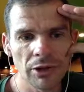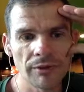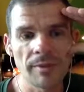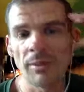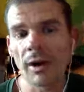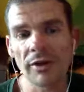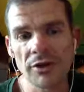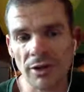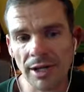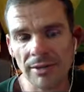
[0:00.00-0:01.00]
If you buy the
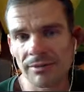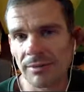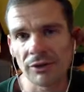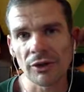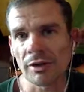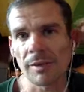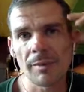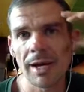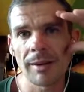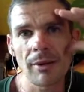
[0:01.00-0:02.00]
Giant, it's not going to be a
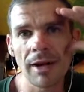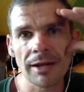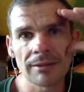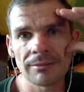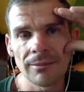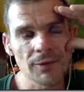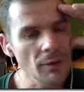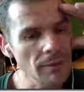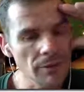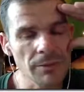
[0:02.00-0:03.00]
bad bike. It's
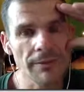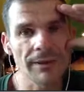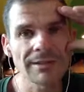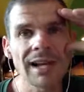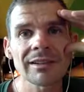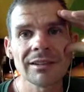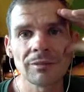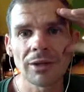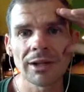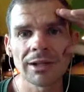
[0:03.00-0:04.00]
going to be a fantastic
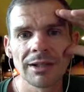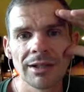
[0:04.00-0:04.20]
bike.